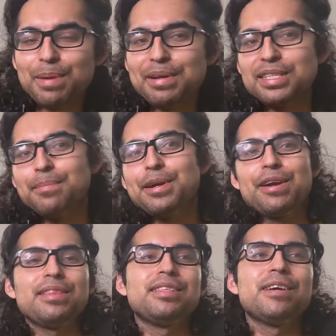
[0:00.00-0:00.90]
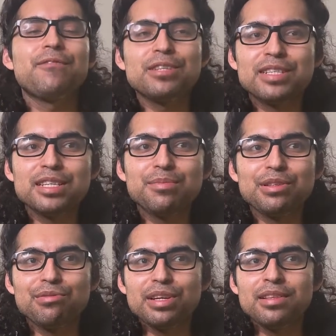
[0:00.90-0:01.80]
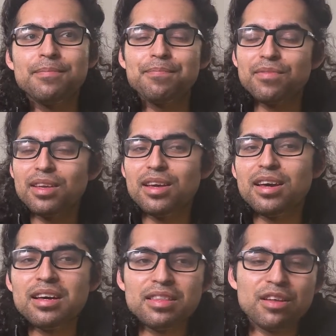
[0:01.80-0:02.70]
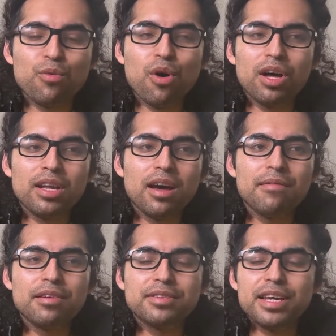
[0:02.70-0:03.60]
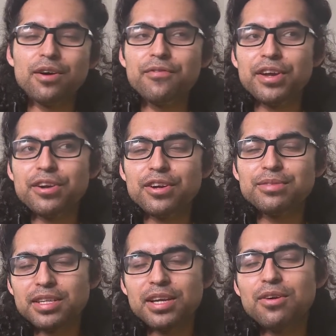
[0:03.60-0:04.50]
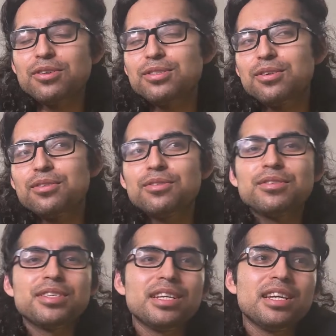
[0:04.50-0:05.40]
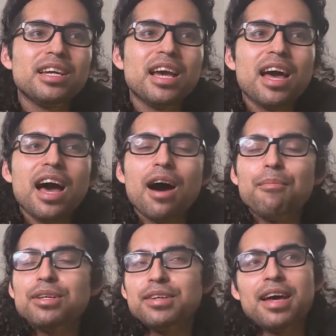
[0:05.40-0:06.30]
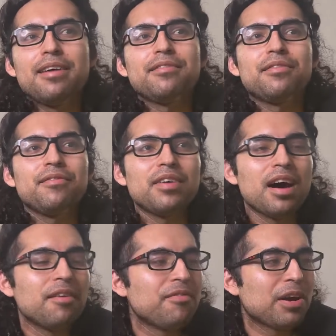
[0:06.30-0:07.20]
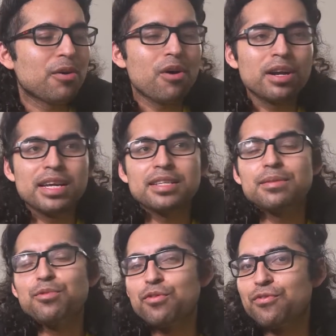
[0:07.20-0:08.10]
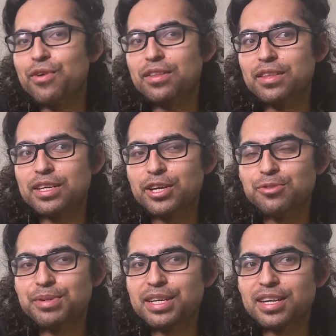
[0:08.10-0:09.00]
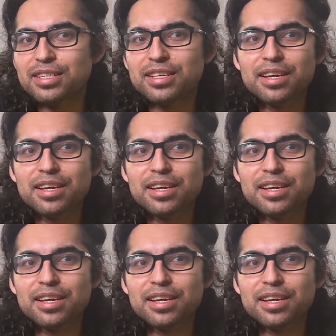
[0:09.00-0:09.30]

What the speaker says: much comparing the differences between the quality of the scale figures and also to see how much figure quality has improved throughout the years. Because